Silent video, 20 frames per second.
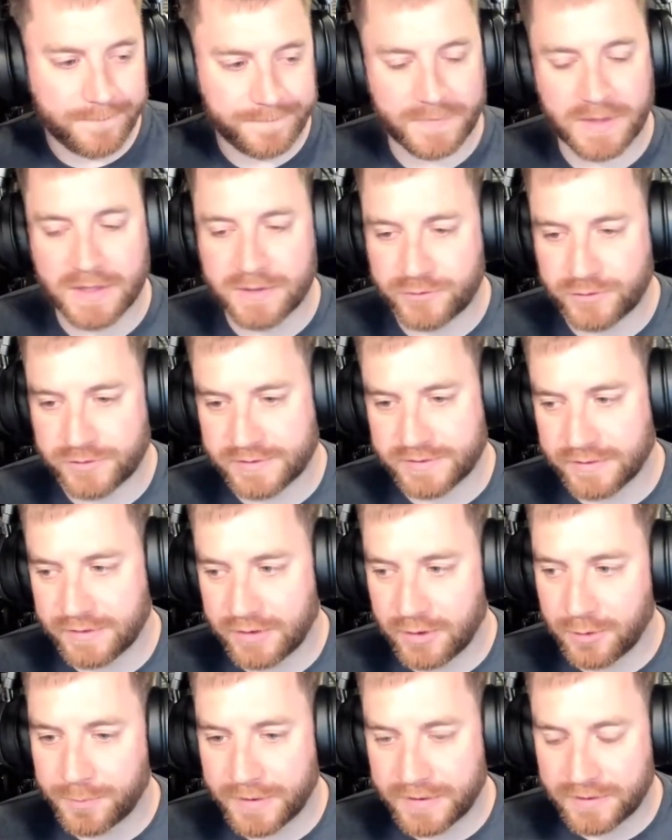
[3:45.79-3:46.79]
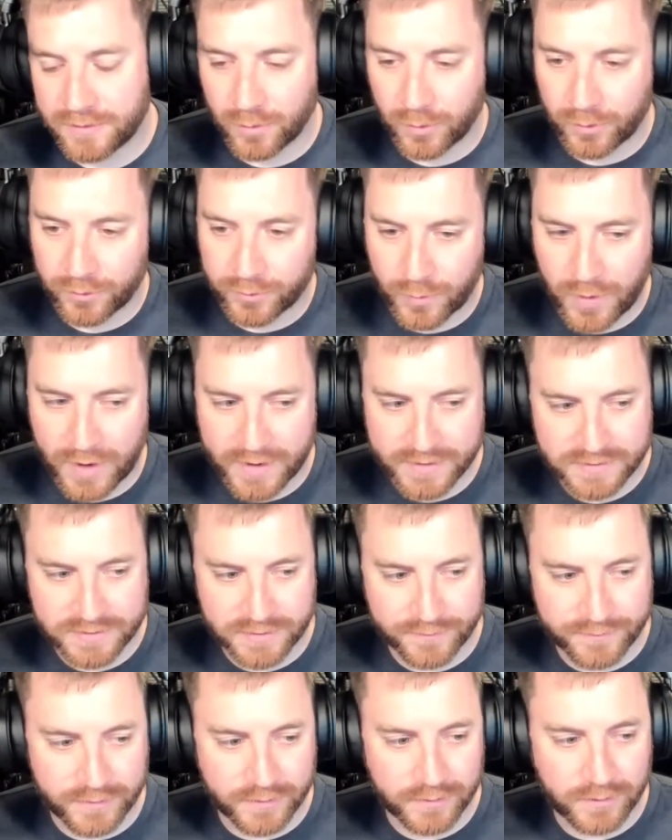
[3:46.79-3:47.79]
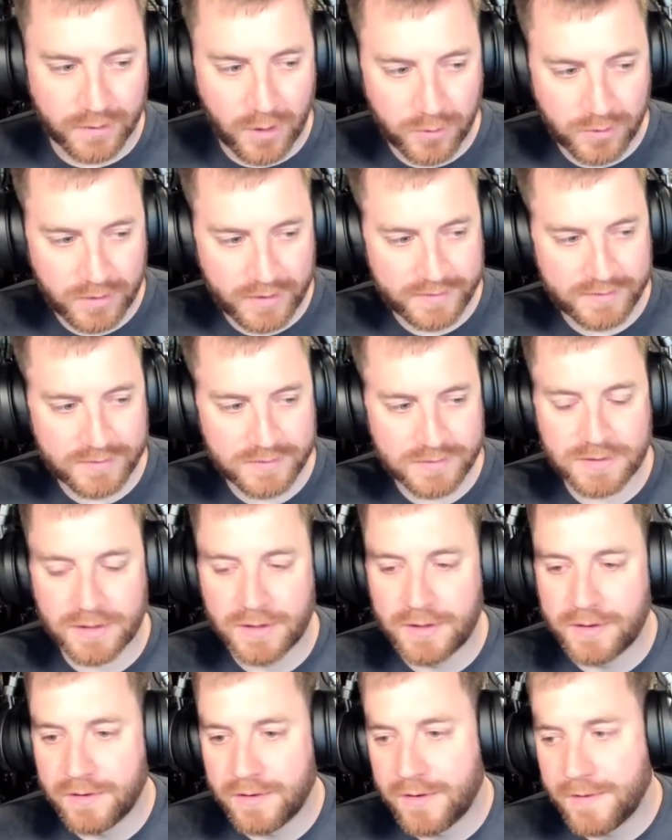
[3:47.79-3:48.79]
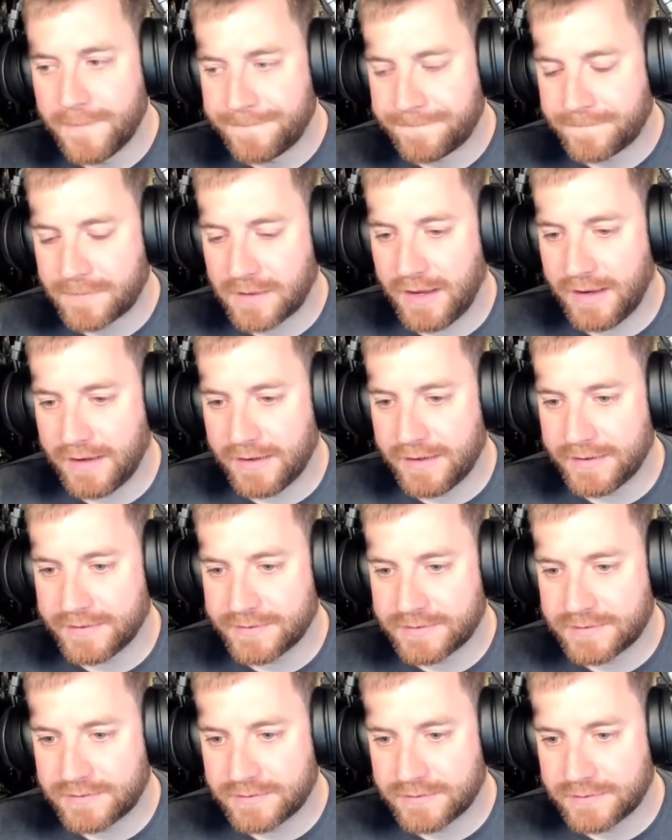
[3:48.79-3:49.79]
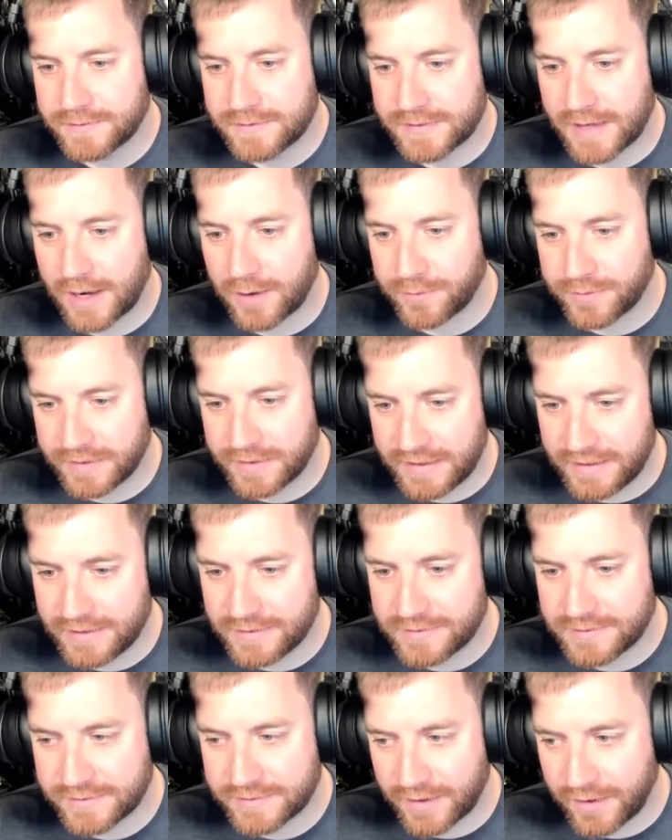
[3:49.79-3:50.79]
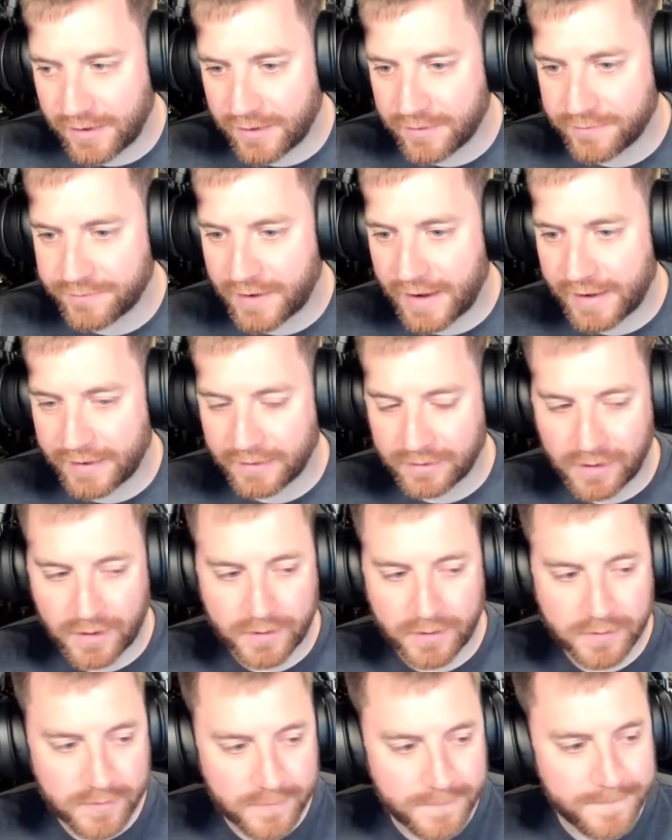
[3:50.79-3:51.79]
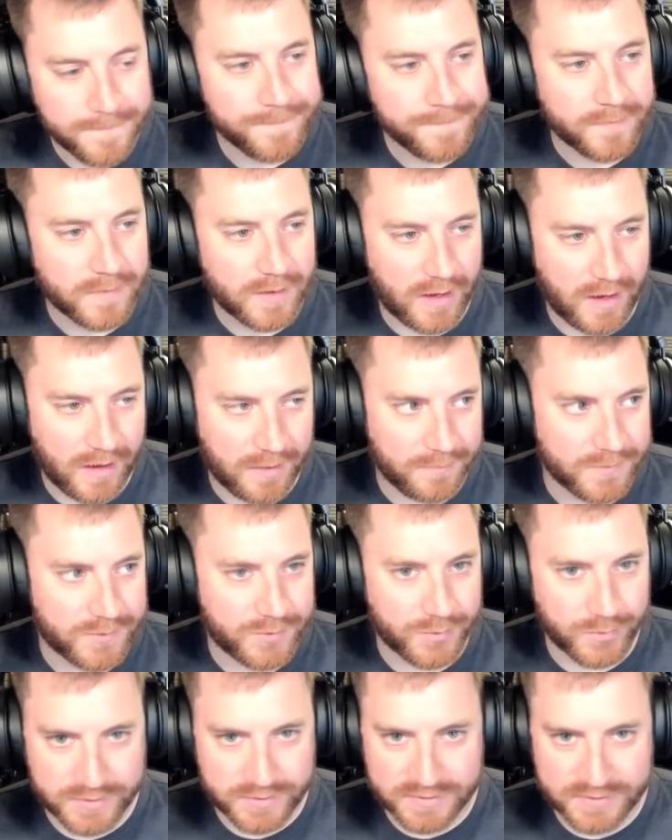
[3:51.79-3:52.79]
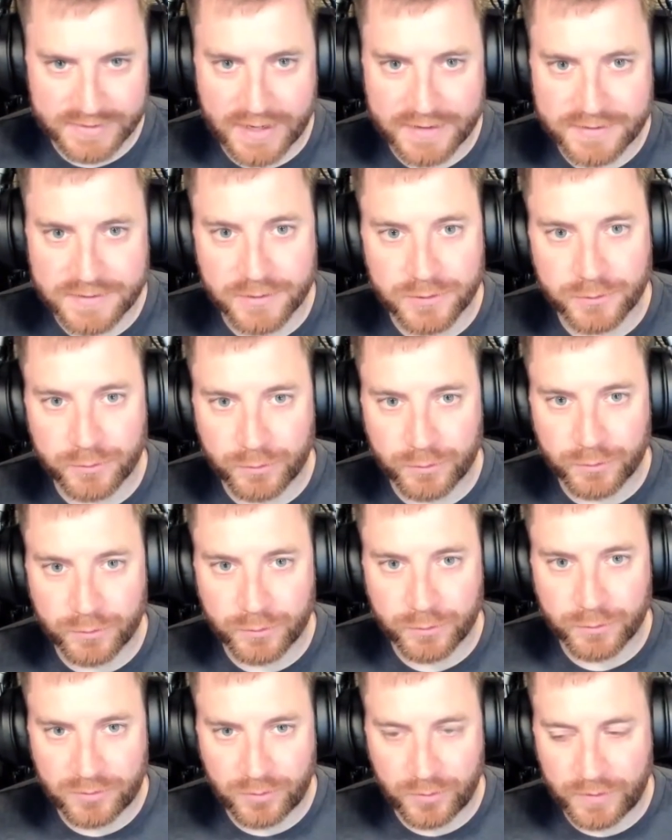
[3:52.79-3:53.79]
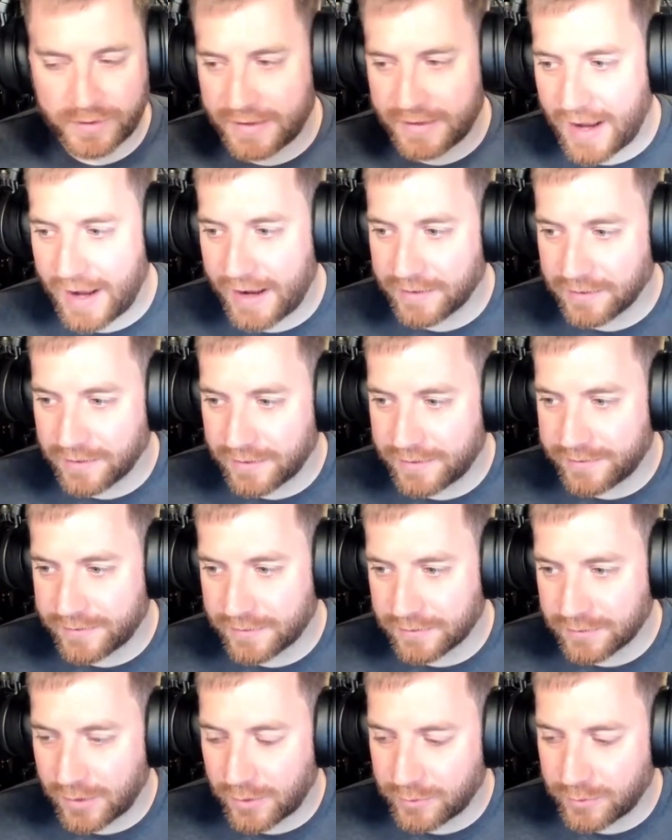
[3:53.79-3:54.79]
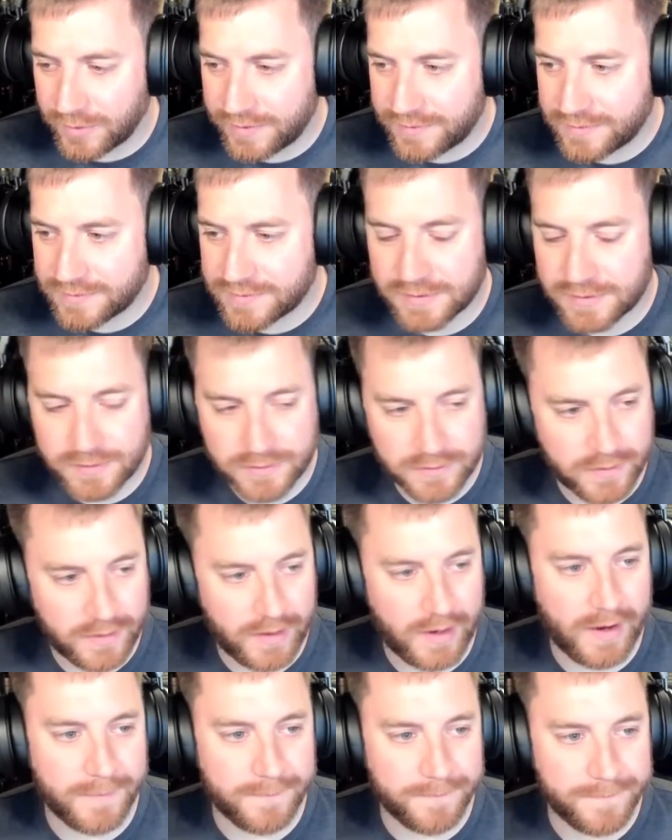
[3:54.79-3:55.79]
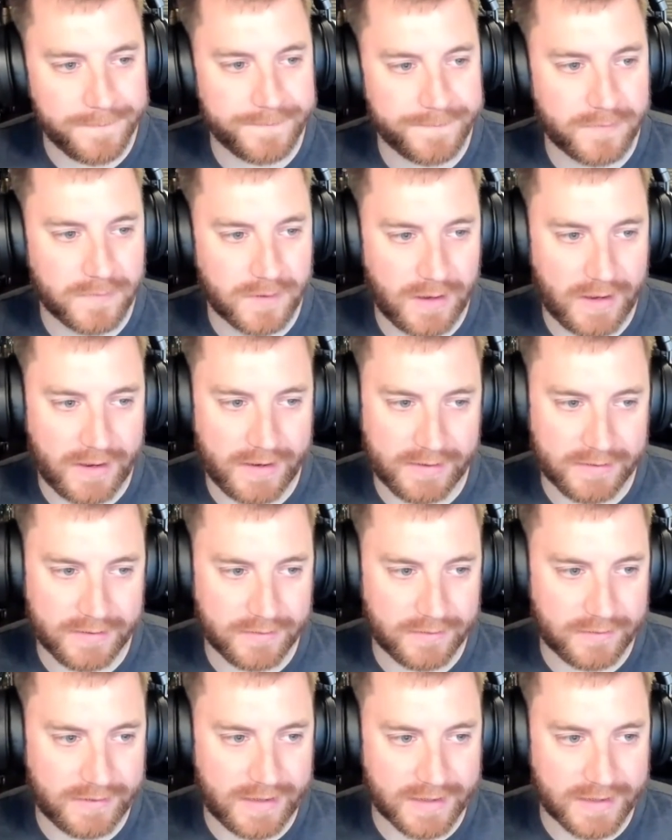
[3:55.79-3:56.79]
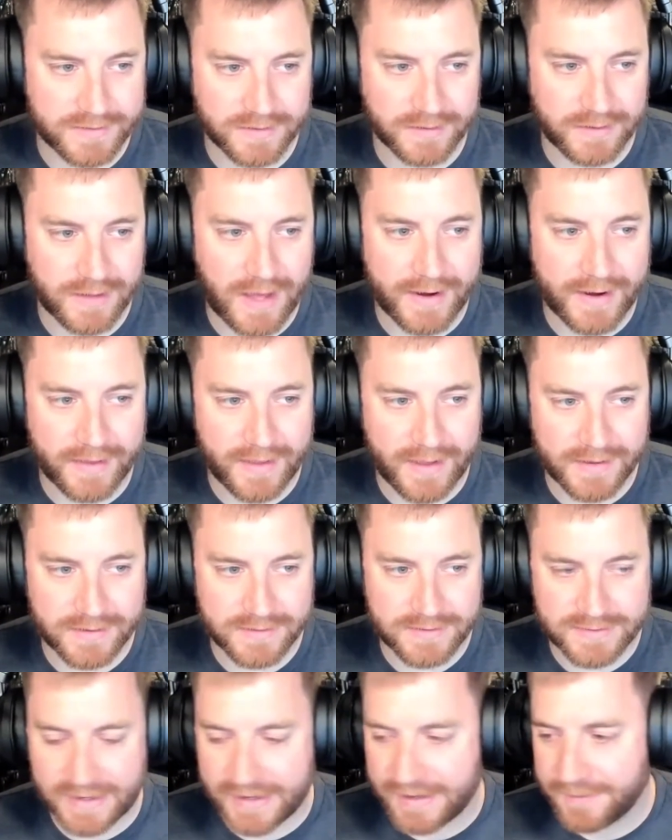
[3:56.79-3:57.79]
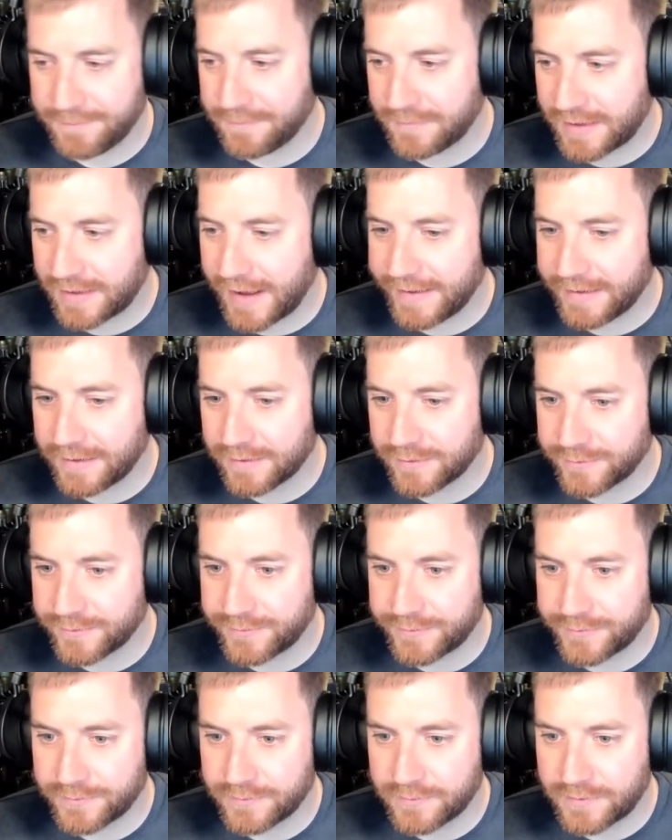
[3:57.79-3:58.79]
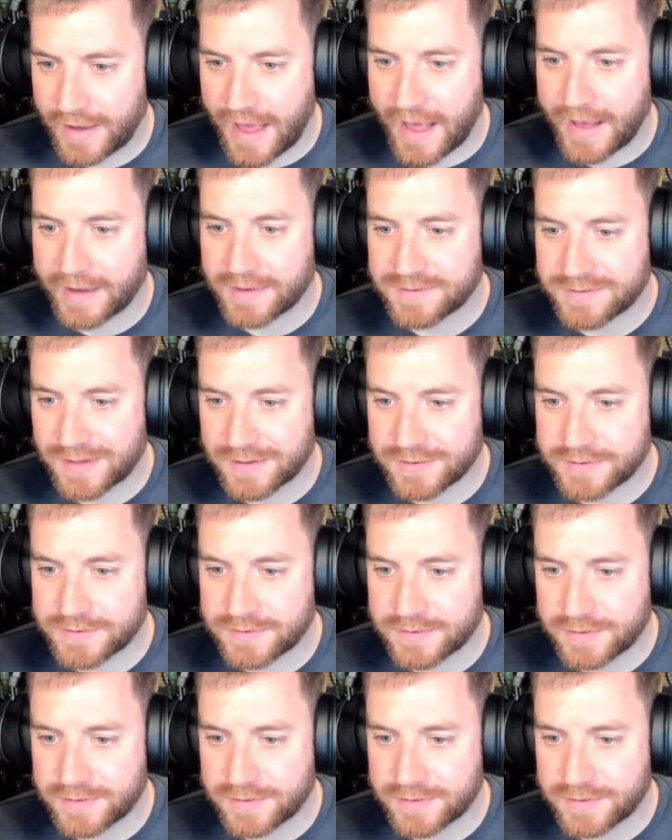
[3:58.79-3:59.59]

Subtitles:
It's just a little bit northwest of the lowlands, and it's southeast of Islay. So it's nestled right between Islay and the lowlands, and gets a lot of that same kind of access